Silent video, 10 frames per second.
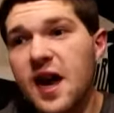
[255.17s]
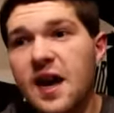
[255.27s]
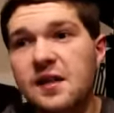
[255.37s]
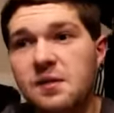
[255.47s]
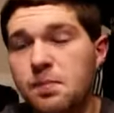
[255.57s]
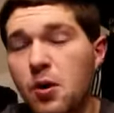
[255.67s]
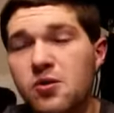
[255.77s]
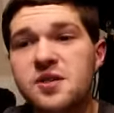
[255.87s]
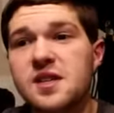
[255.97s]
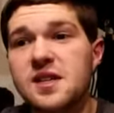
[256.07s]
I
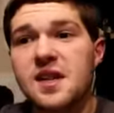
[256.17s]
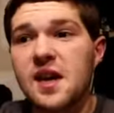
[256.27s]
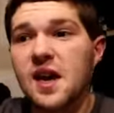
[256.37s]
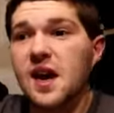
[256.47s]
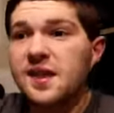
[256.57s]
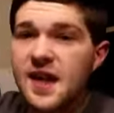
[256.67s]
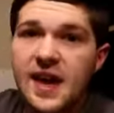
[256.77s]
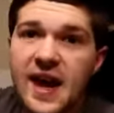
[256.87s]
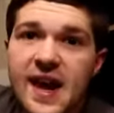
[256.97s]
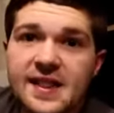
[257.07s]
posted that
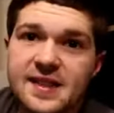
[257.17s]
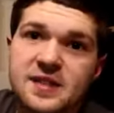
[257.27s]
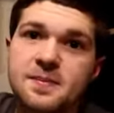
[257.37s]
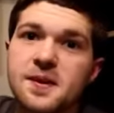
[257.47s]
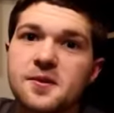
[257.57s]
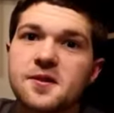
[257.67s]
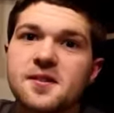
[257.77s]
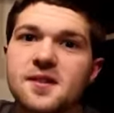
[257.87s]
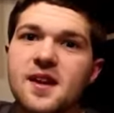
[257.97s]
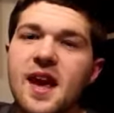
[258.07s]
I hate these speakers,